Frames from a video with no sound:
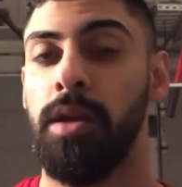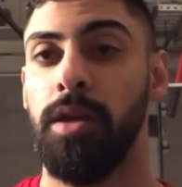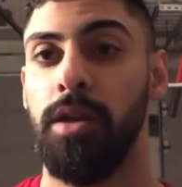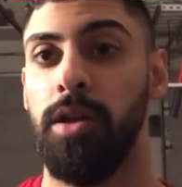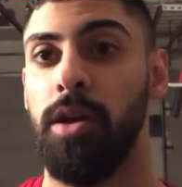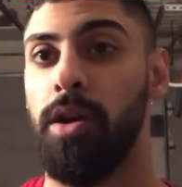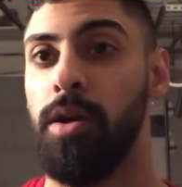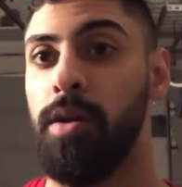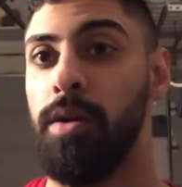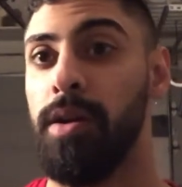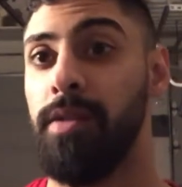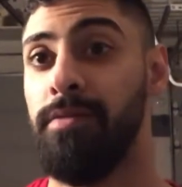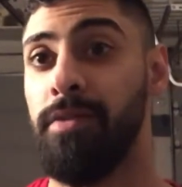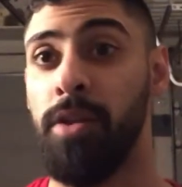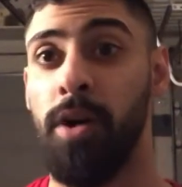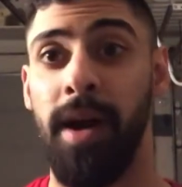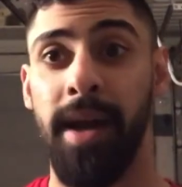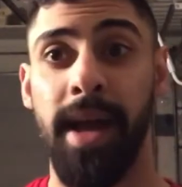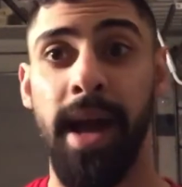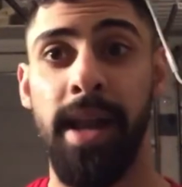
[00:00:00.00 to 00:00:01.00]
You know, even
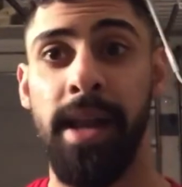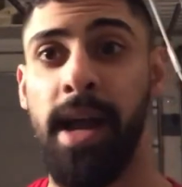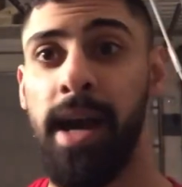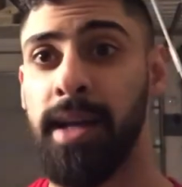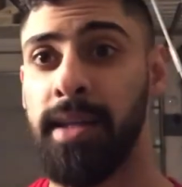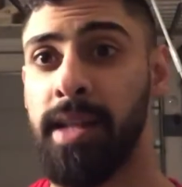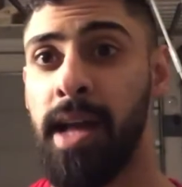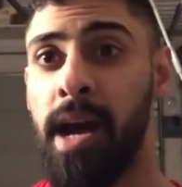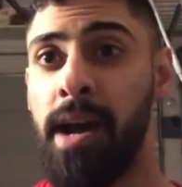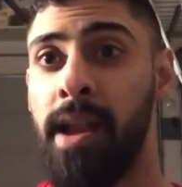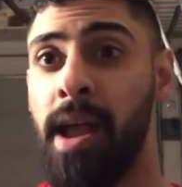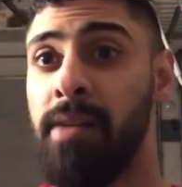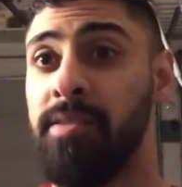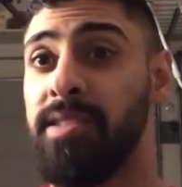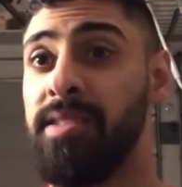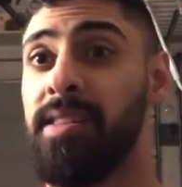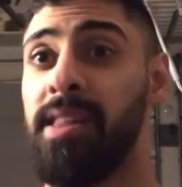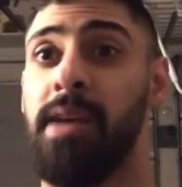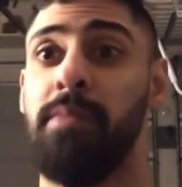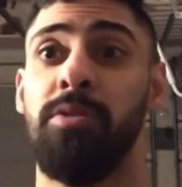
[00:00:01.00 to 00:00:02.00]
though I got knocked down, I was
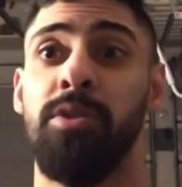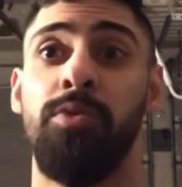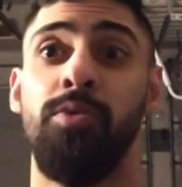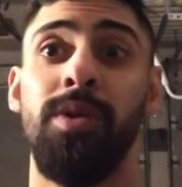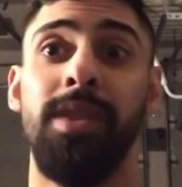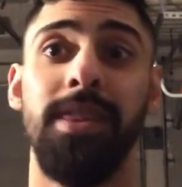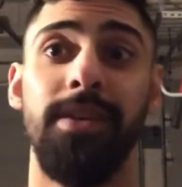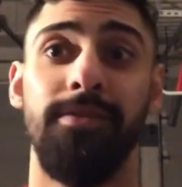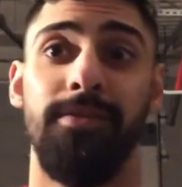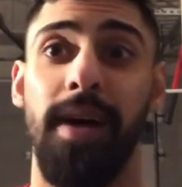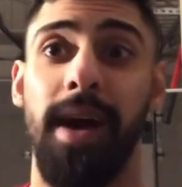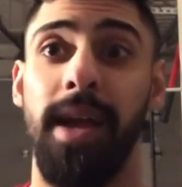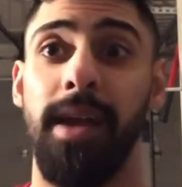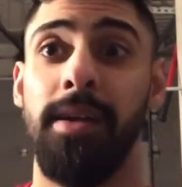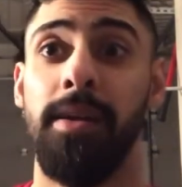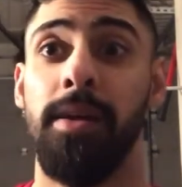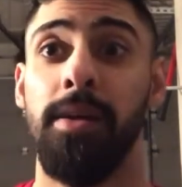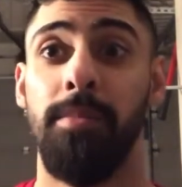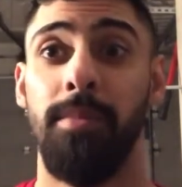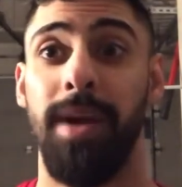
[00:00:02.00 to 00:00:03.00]
still able to win the
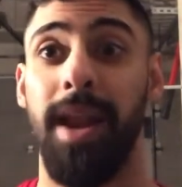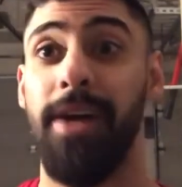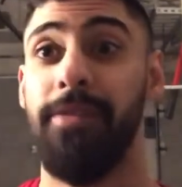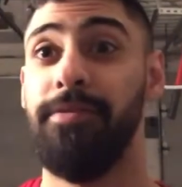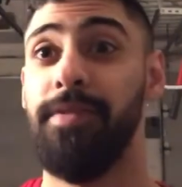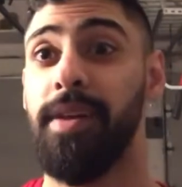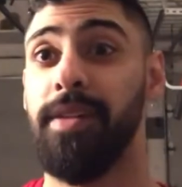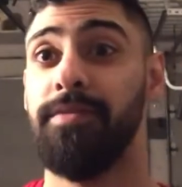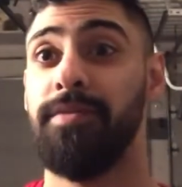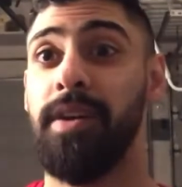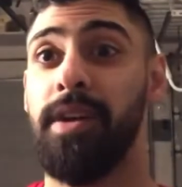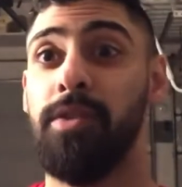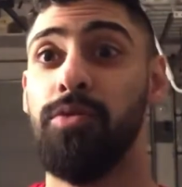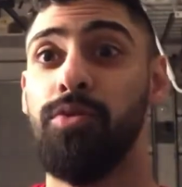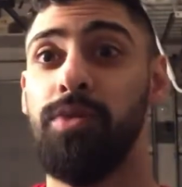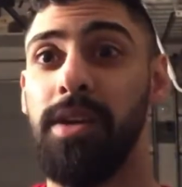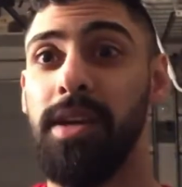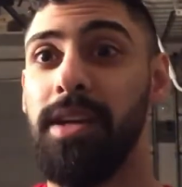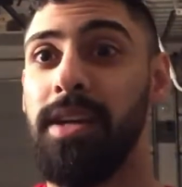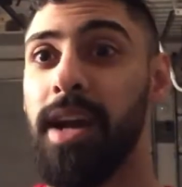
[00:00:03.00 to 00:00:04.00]
fight, but I felt very
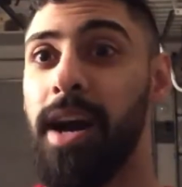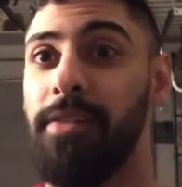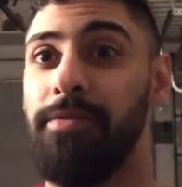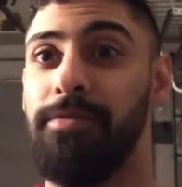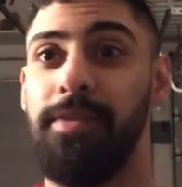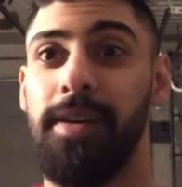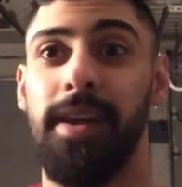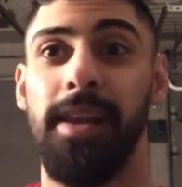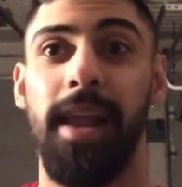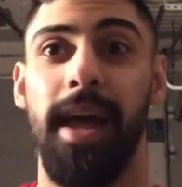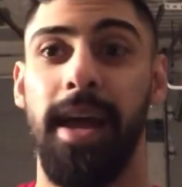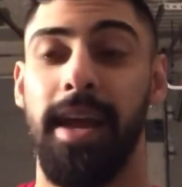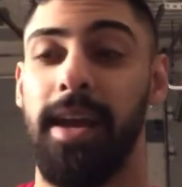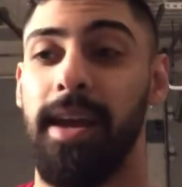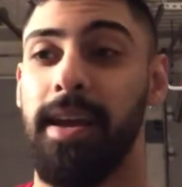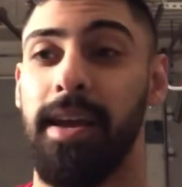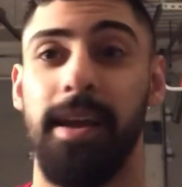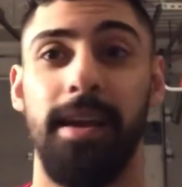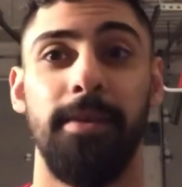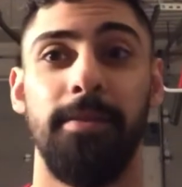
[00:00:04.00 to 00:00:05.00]
weak. I felt like
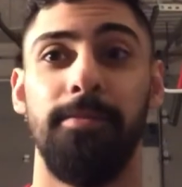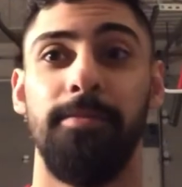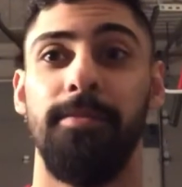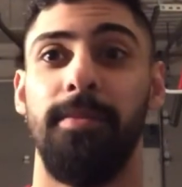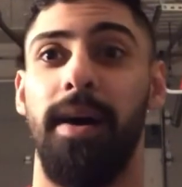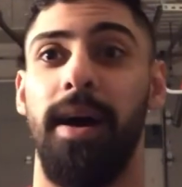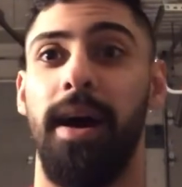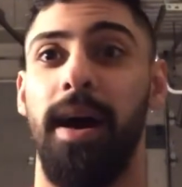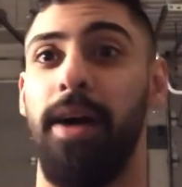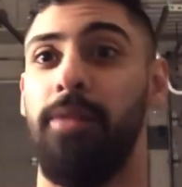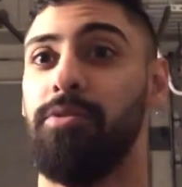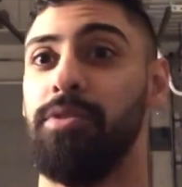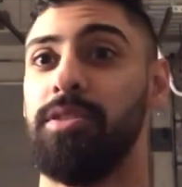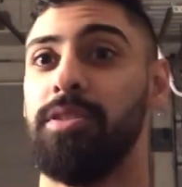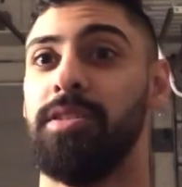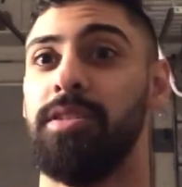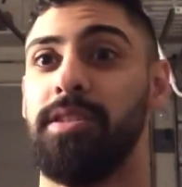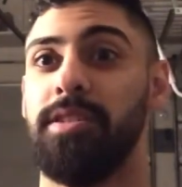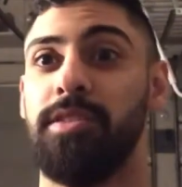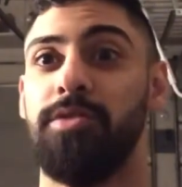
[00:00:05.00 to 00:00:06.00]
I
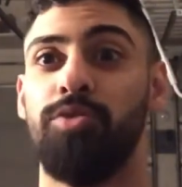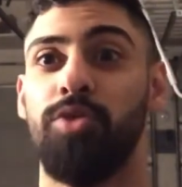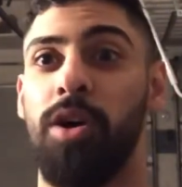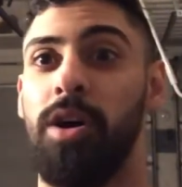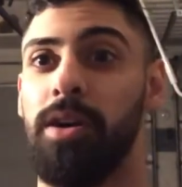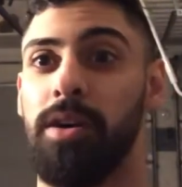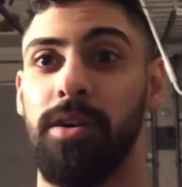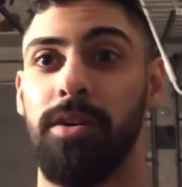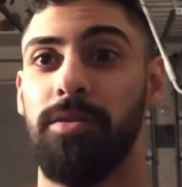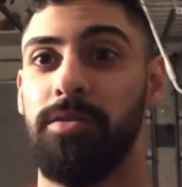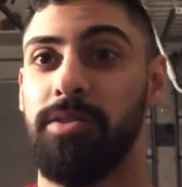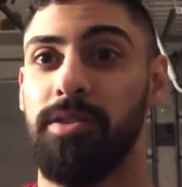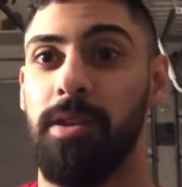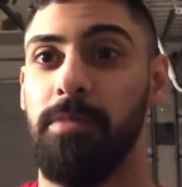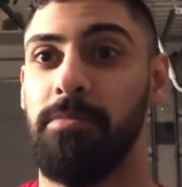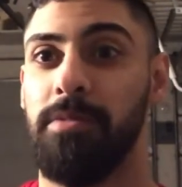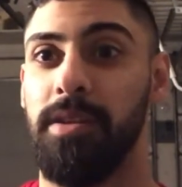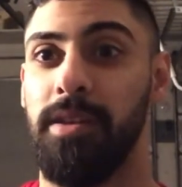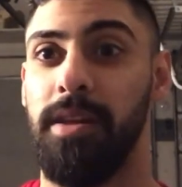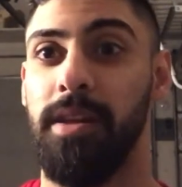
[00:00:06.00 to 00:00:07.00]
was just drunk or
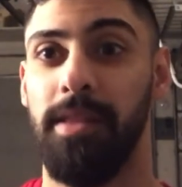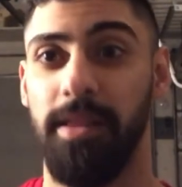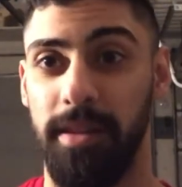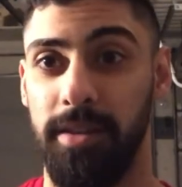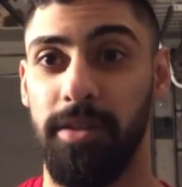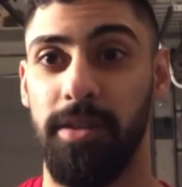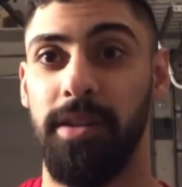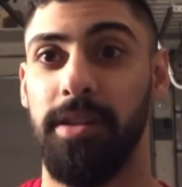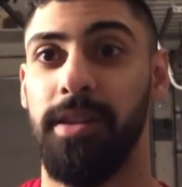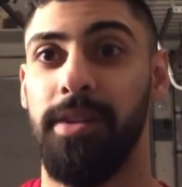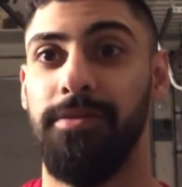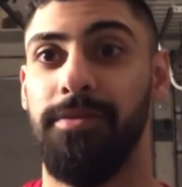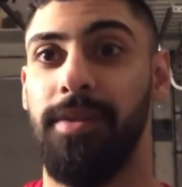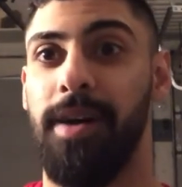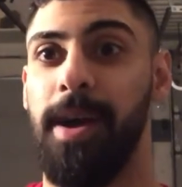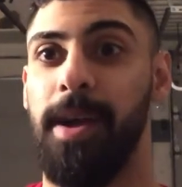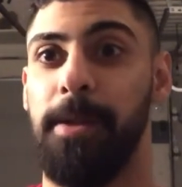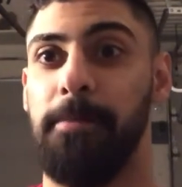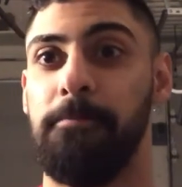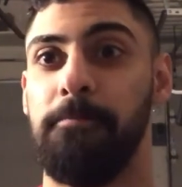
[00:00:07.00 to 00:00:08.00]
something and, during the
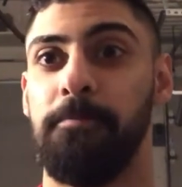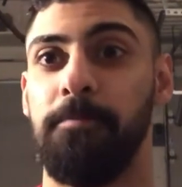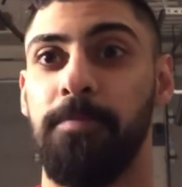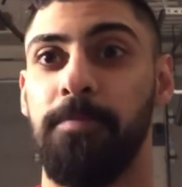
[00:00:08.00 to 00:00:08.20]
fight.